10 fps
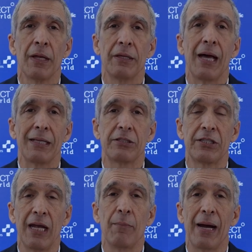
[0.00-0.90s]
that
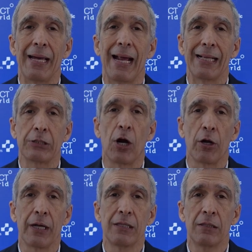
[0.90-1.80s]
same IATA
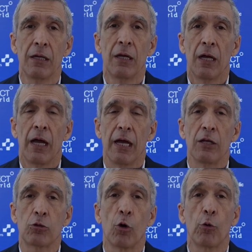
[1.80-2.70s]
target. Uh,
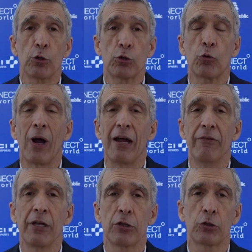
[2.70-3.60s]
so we're
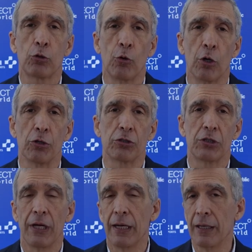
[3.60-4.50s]
striving towards
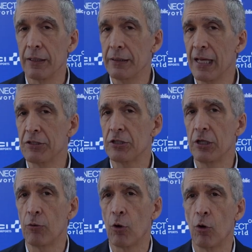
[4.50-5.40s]
uh, net
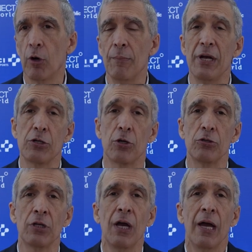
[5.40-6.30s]
zero
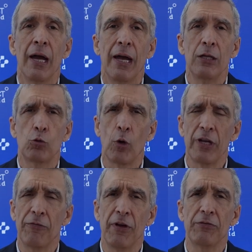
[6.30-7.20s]
emissions in
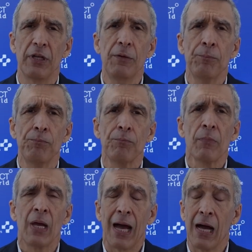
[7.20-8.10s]
2050.
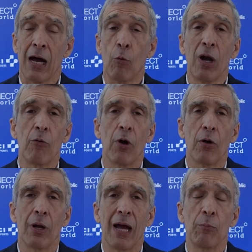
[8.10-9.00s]
Uh, however,
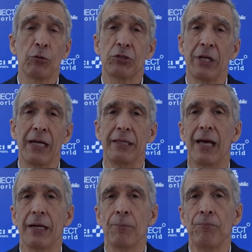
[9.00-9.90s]
I must say
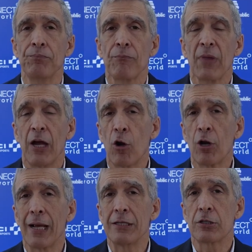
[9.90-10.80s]
that
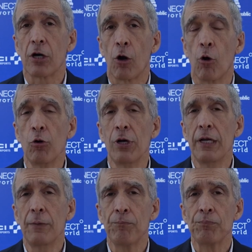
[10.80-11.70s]
airlines are
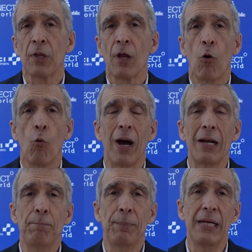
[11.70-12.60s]
only
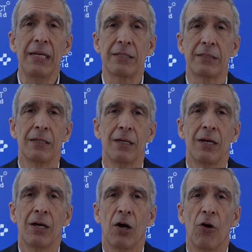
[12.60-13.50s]
one piece
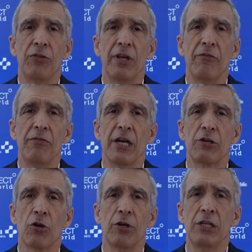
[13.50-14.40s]
of the
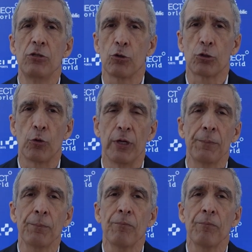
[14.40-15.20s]
aviation industry